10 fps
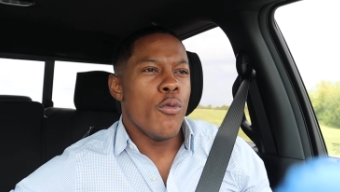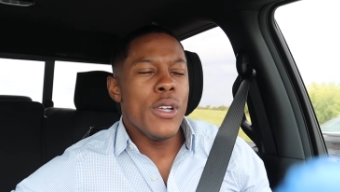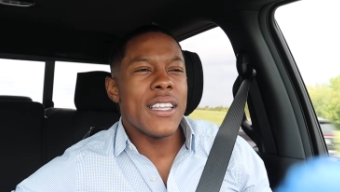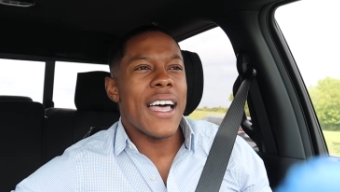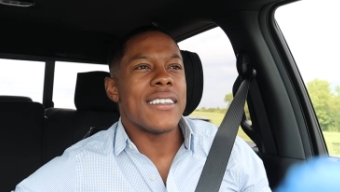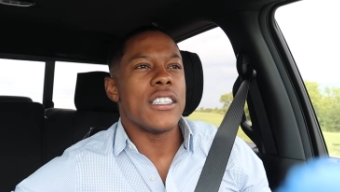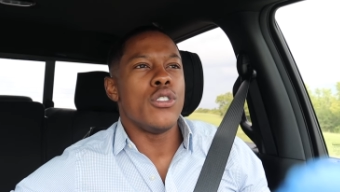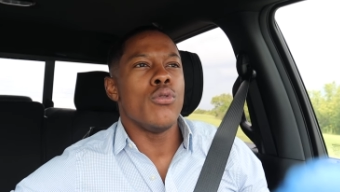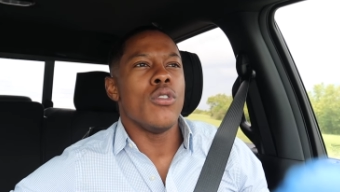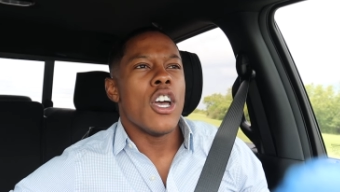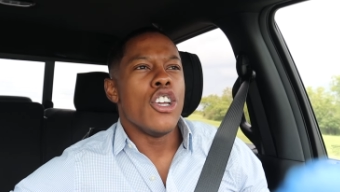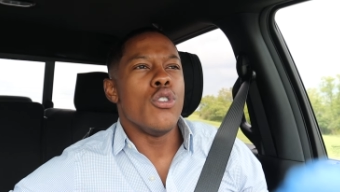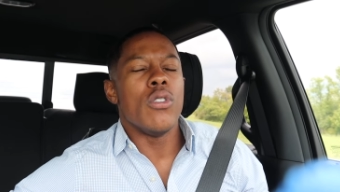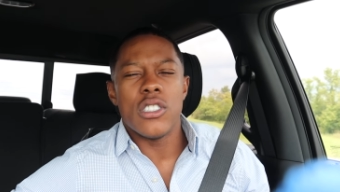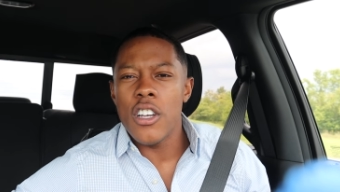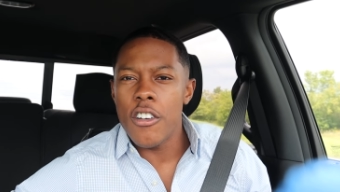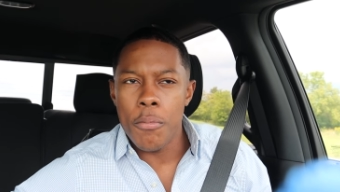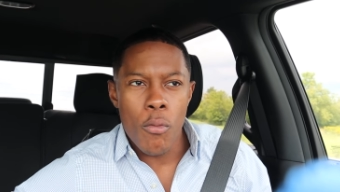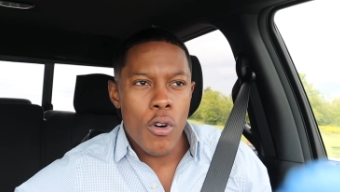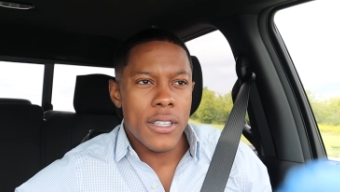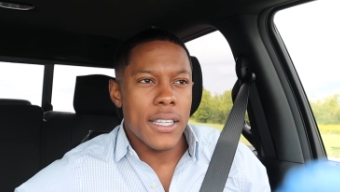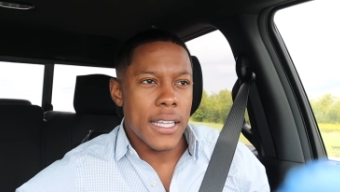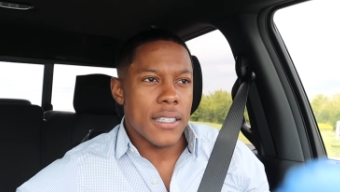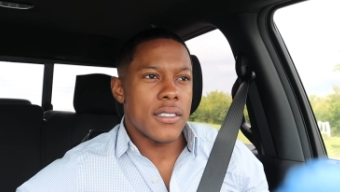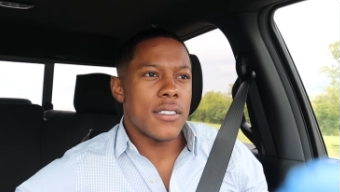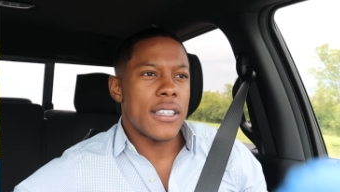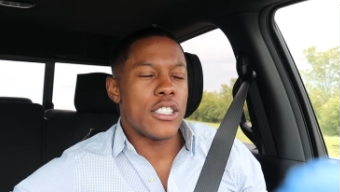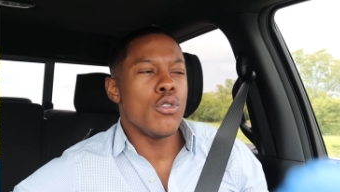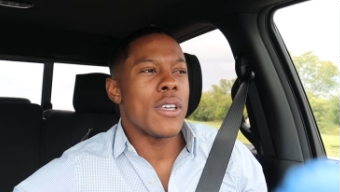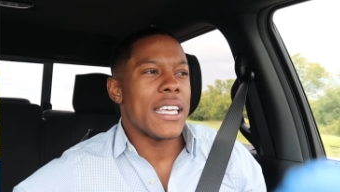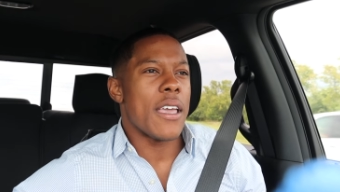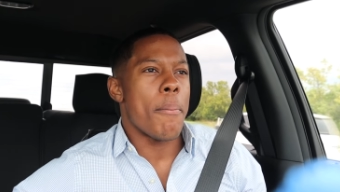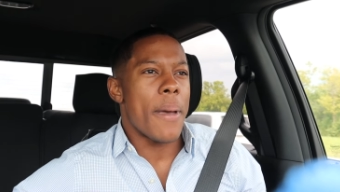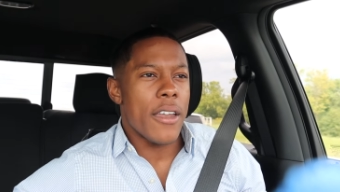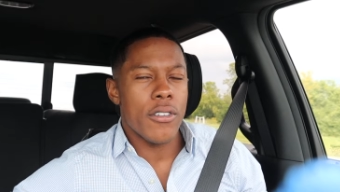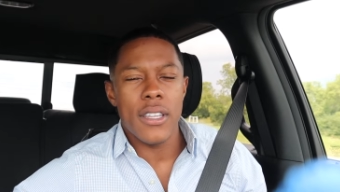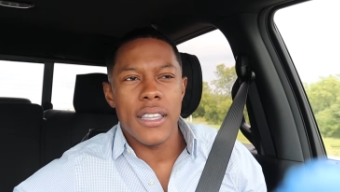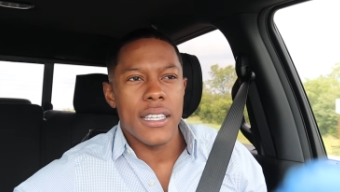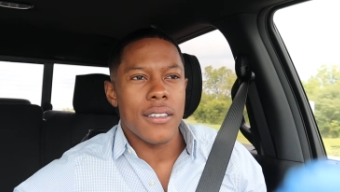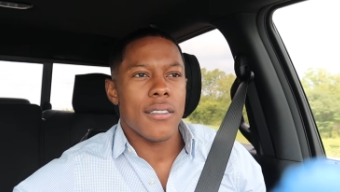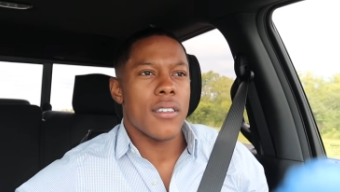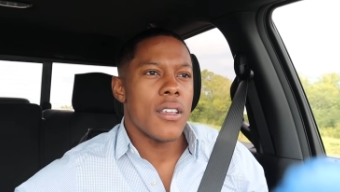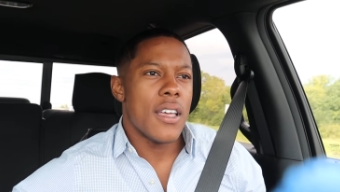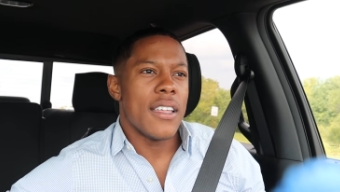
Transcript: realize that you you deserve more than this, that you can get better than this,